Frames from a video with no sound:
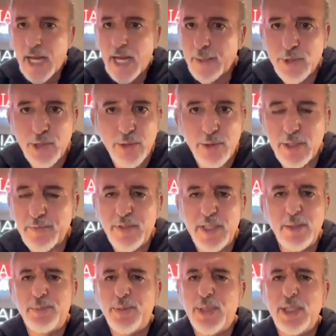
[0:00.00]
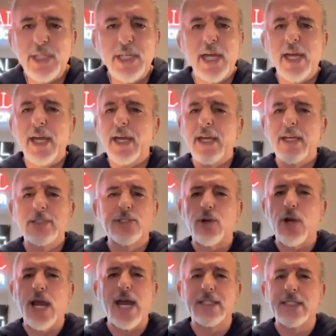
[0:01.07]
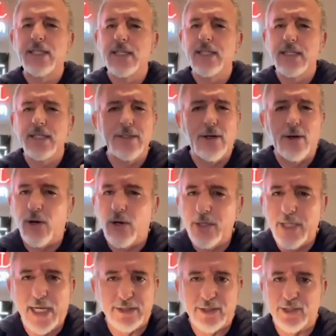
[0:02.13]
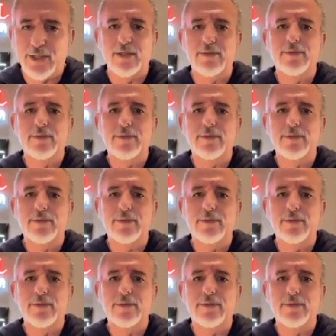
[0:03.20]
absolutely. V P N tracking, all yeah. that stuff.